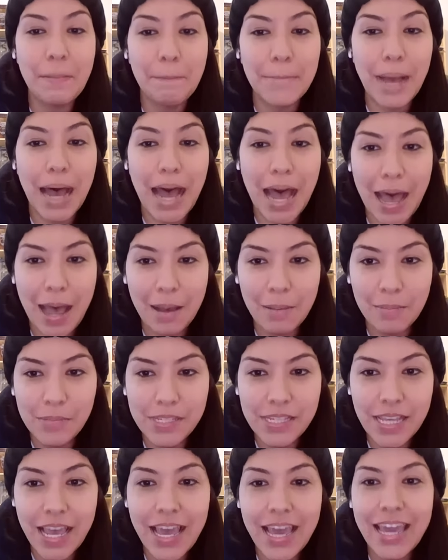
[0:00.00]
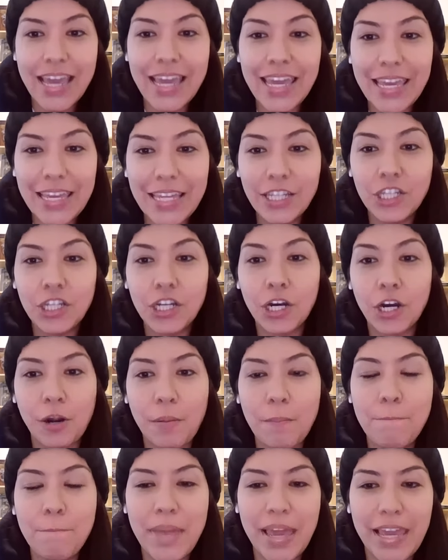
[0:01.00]
moms into her
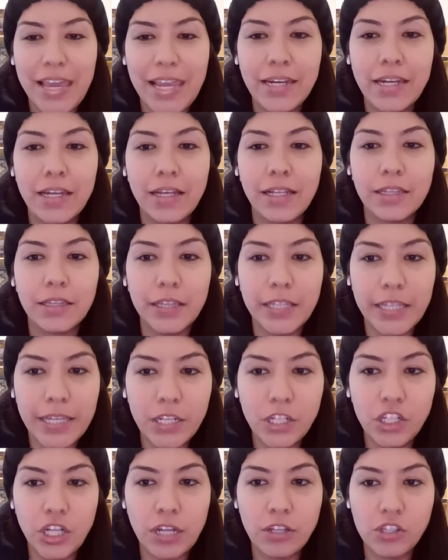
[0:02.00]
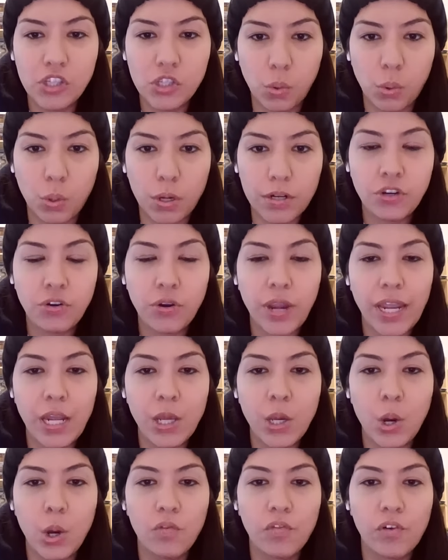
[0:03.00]
main lead gen source,
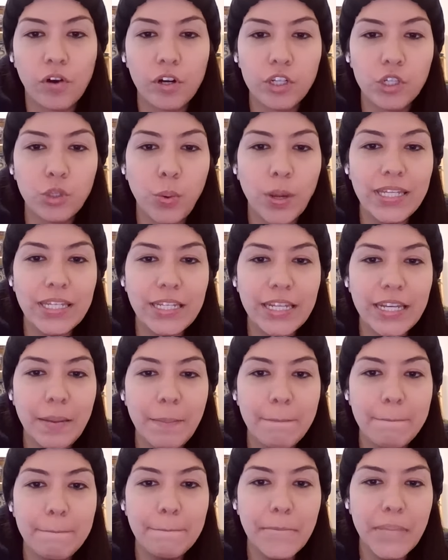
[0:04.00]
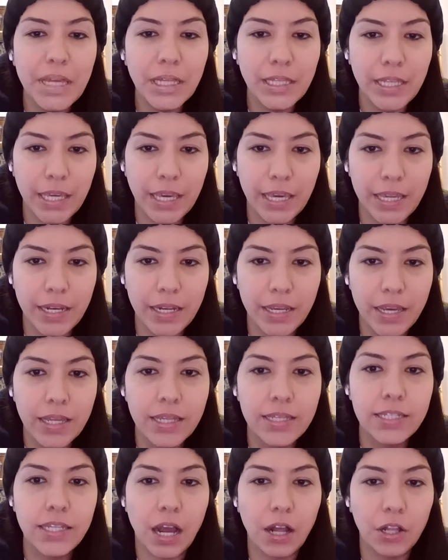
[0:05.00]
creating over $20 million
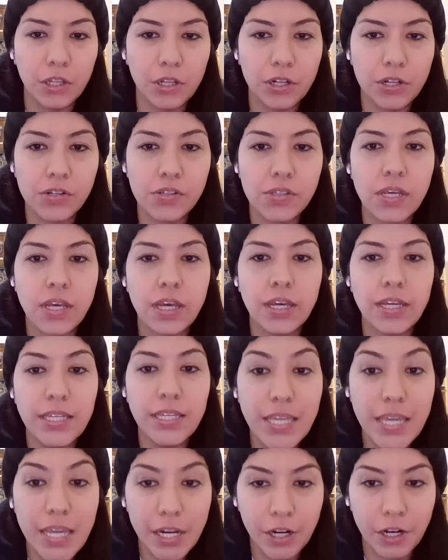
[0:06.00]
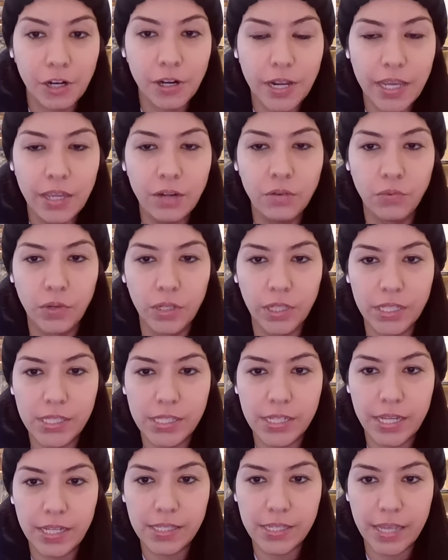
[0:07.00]
a year in real
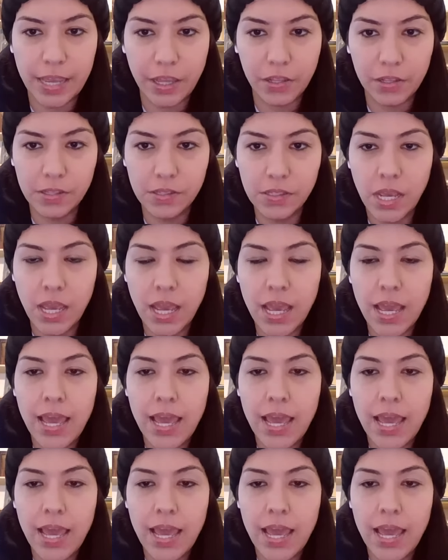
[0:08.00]
estate sales.